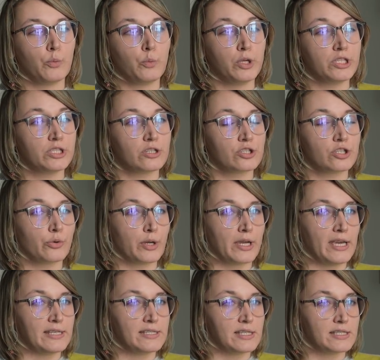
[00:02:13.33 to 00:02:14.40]
which
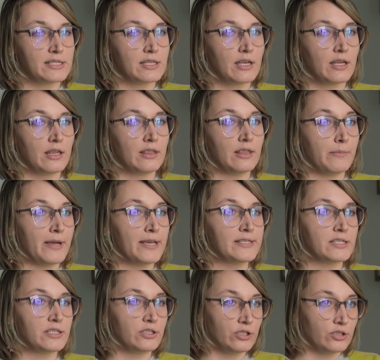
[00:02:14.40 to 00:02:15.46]
showcases the
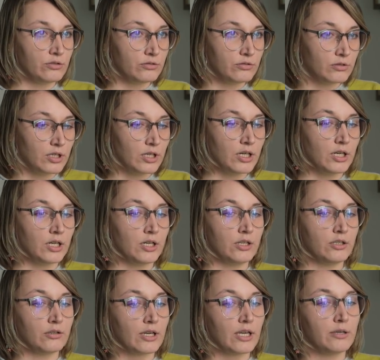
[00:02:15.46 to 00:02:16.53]
best new
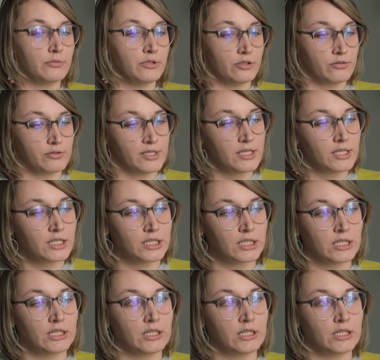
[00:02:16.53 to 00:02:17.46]
UK music.